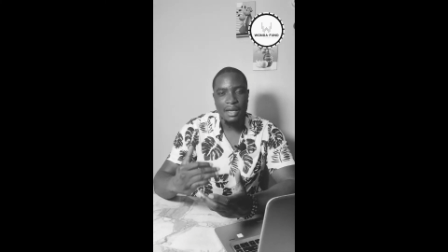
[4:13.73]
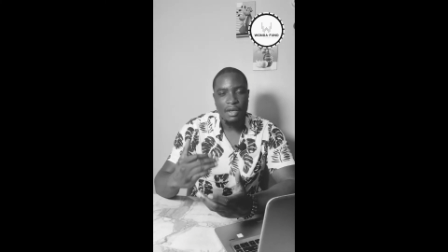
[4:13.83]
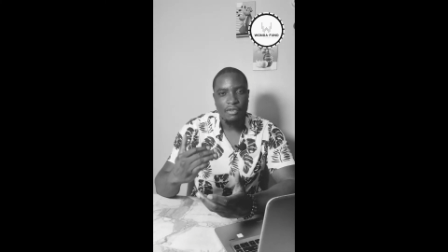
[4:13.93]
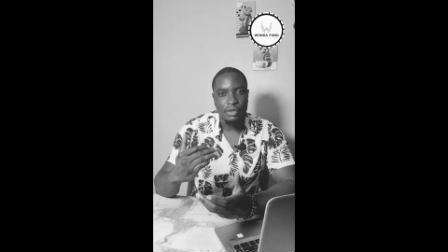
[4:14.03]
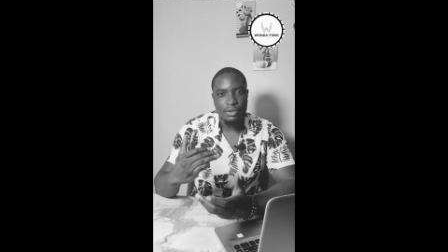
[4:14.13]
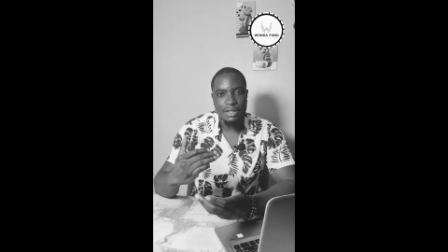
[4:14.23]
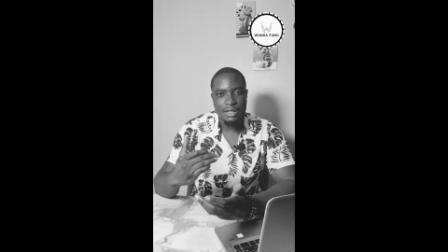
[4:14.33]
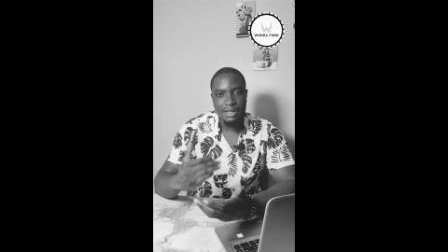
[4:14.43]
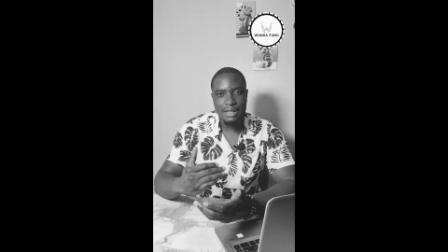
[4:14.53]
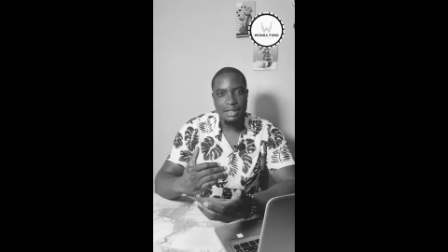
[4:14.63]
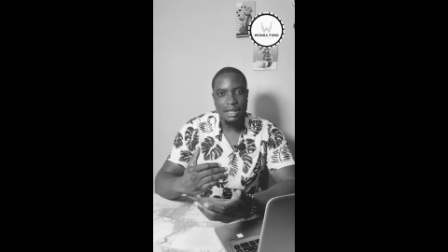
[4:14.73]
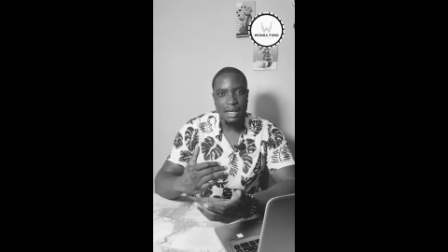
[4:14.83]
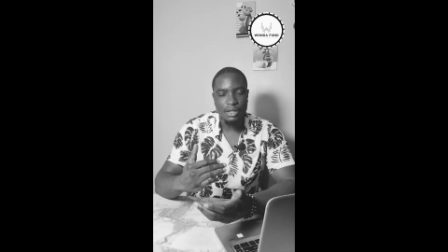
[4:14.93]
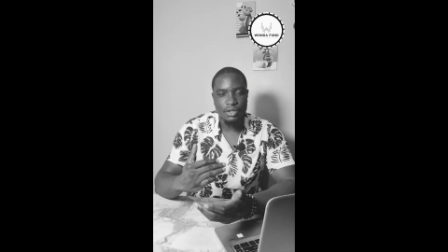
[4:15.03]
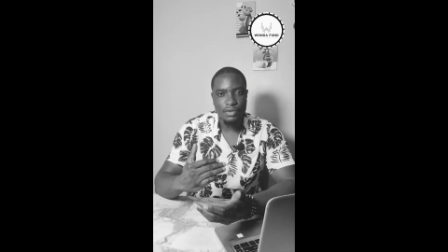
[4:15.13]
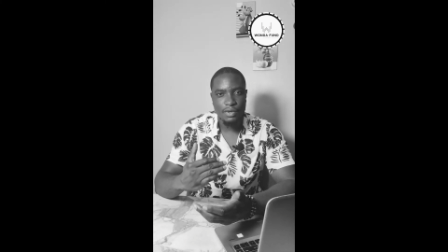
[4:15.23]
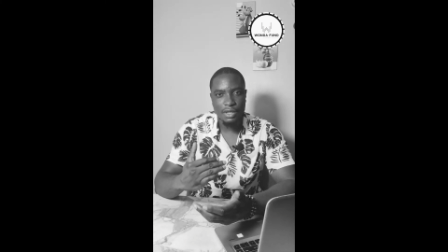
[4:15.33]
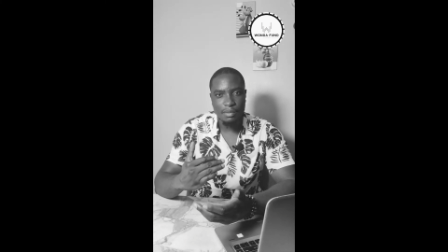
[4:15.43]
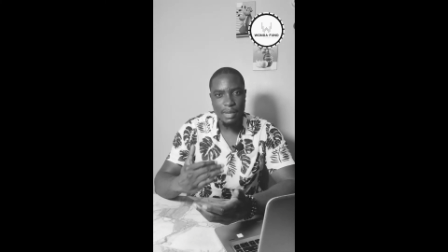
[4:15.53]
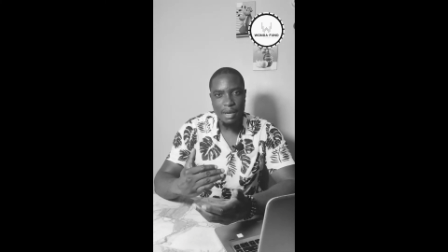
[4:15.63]
for using DCA during the
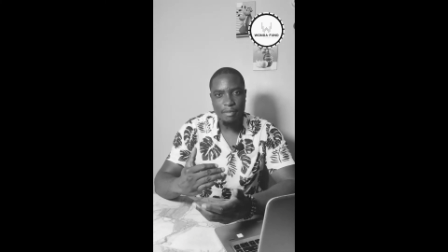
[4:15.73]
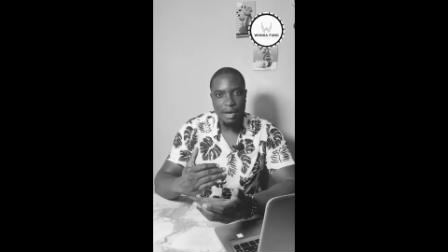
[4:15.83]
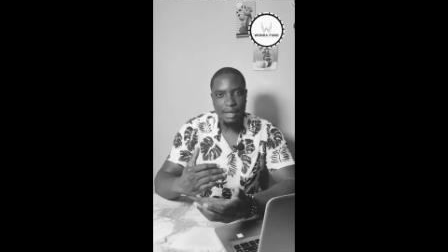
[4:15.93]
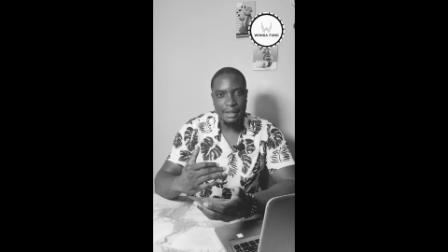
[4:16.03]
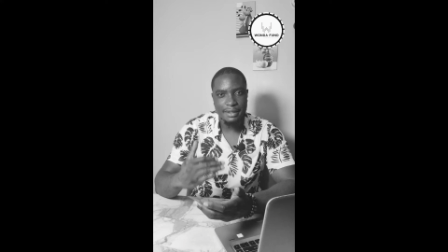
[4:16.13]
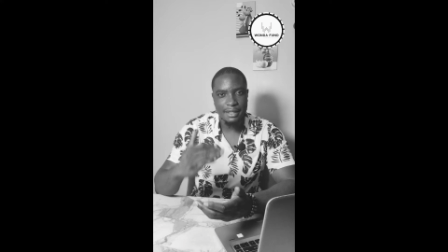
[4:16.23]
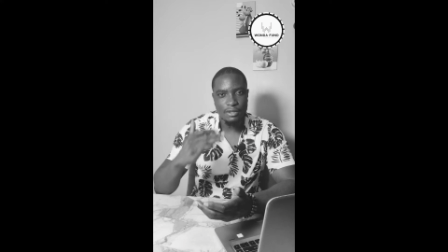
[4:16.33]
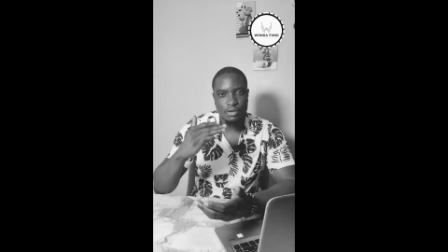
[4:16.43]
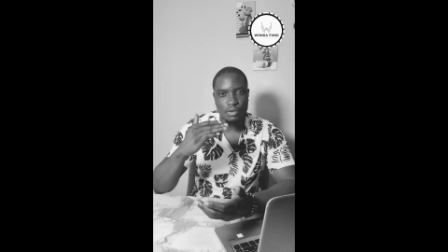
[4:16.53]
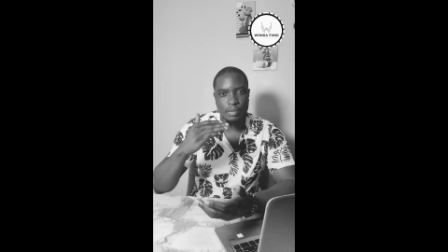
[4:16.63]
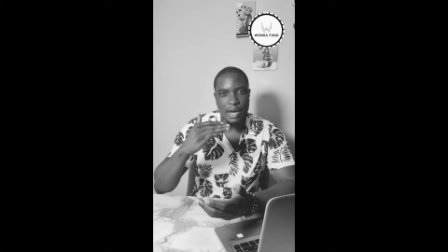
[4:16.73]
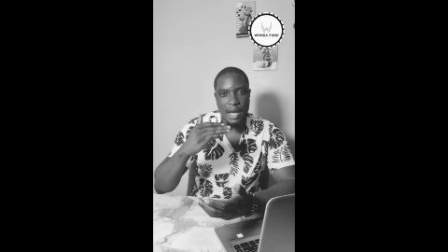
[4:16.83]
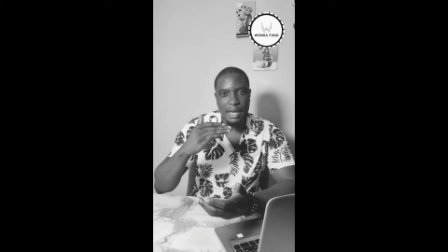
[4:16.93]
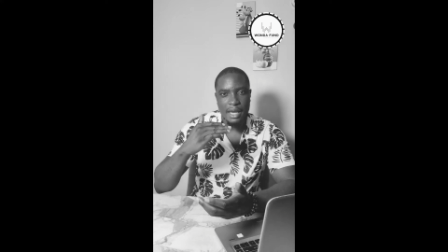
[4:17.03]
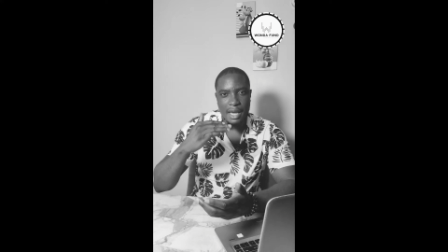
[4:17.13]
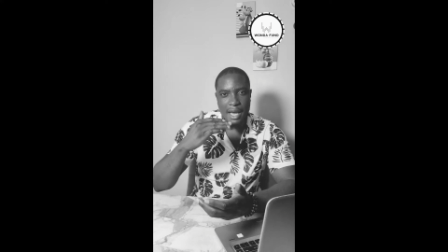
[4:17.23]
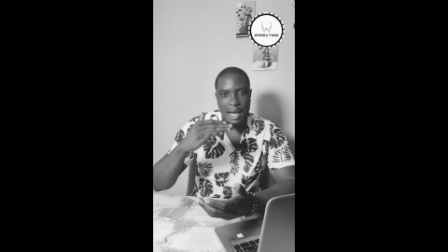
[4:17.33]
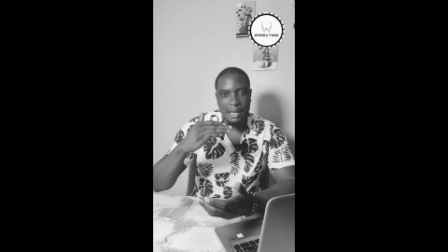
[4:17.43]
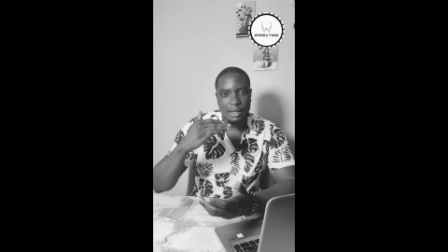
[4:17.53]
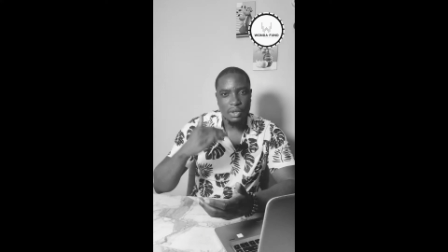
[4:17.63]
bear market is to buy
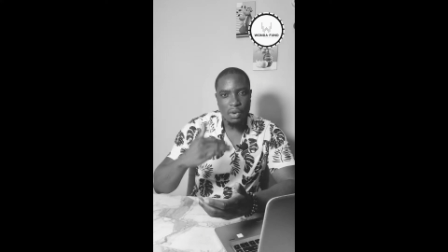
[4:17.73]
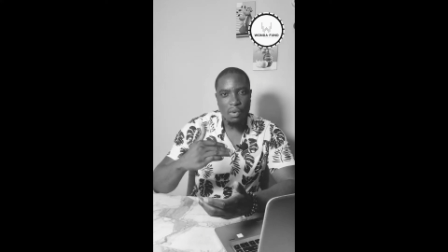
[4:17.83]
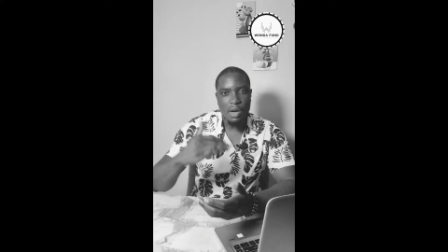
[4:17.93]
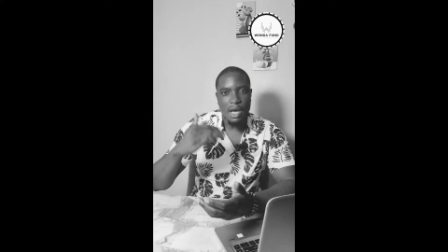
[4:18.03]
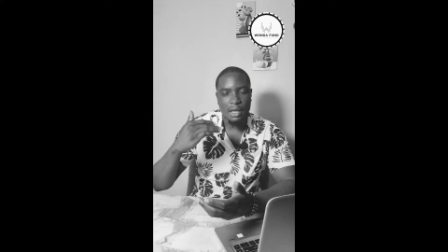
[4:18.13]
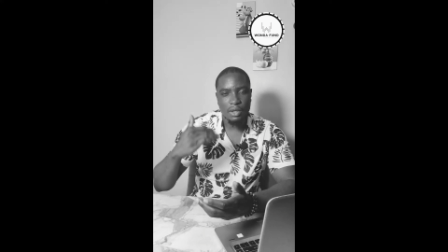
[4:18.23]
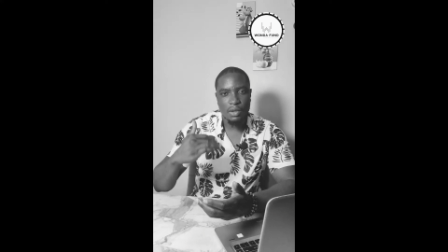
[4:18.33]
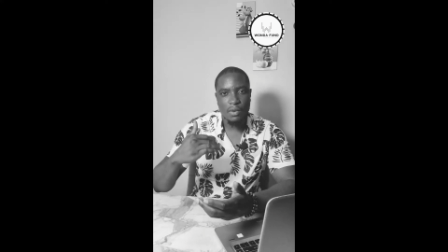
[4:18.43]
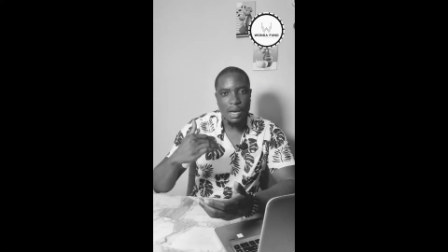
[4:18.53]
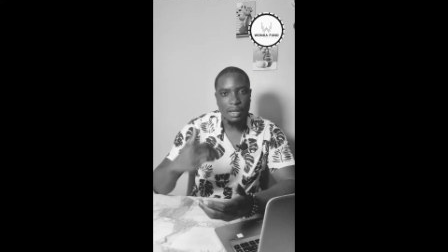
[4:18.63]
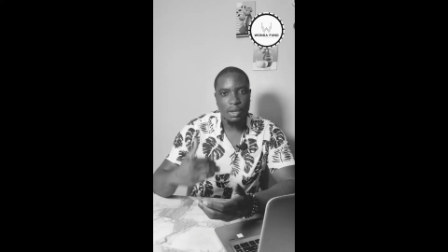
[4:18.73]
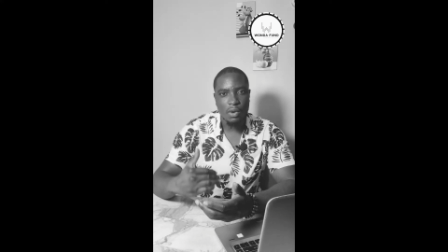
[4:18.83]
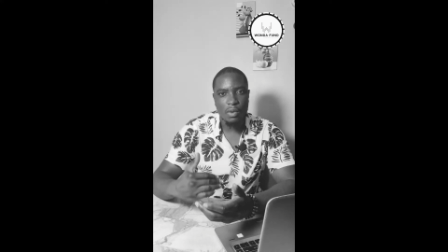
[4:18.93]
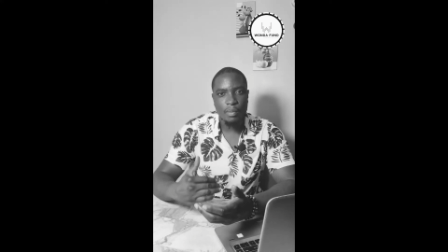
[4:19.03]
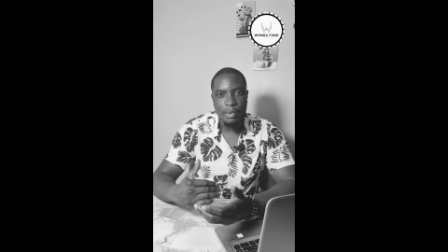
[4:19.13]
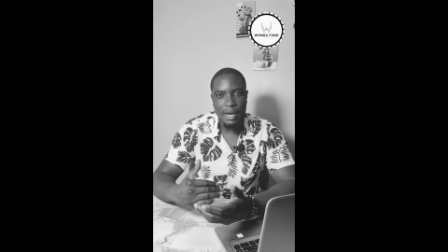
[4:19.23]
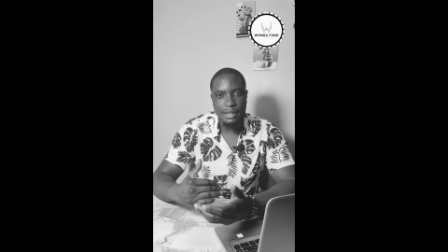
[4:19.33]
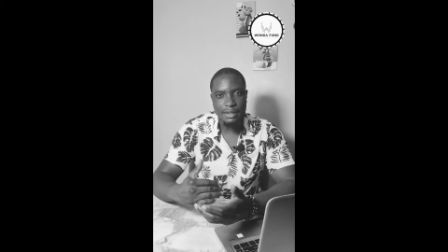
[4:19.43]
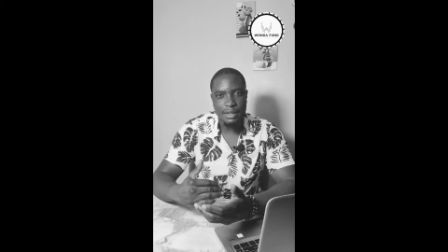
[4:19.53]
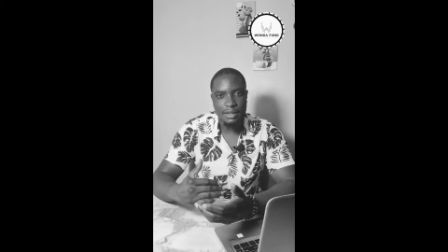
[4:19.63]
at lower and lower and lower
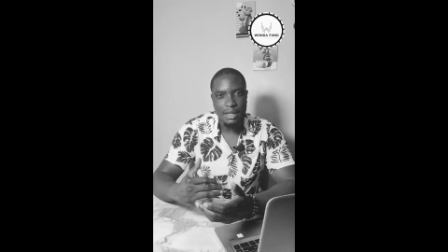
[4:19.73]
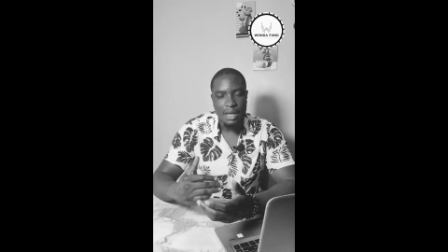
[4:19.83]
prices,